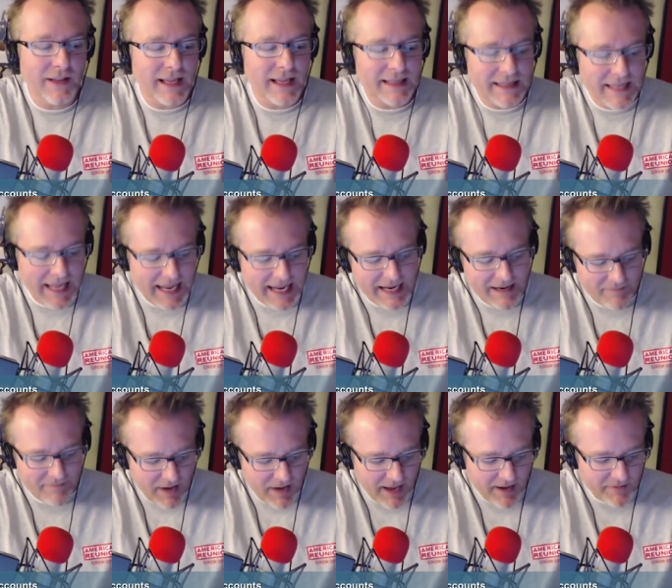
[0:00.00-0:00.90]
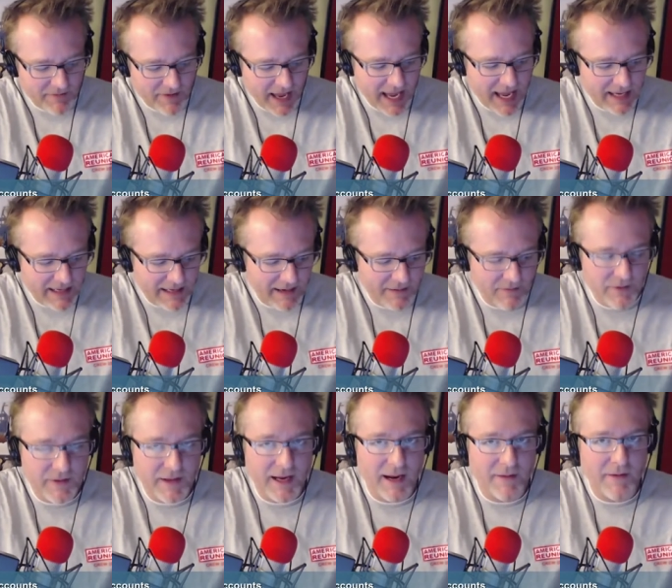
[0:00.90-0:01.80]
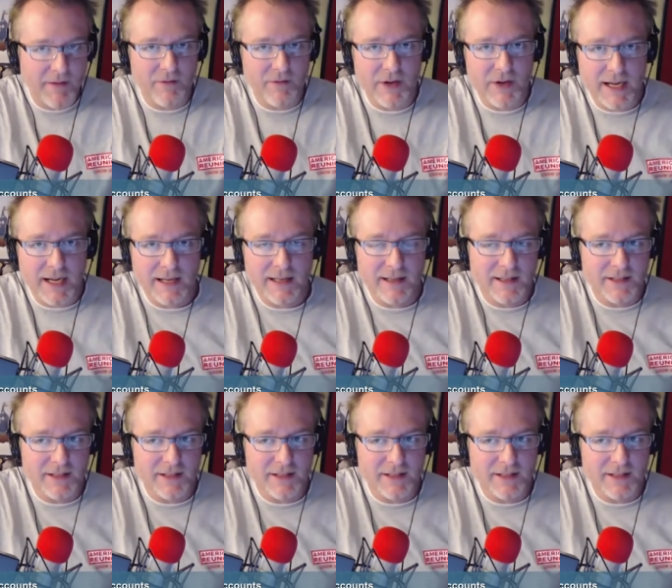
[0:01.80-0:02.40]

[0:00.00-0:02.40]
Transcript: Like they have had everything I've ever needed,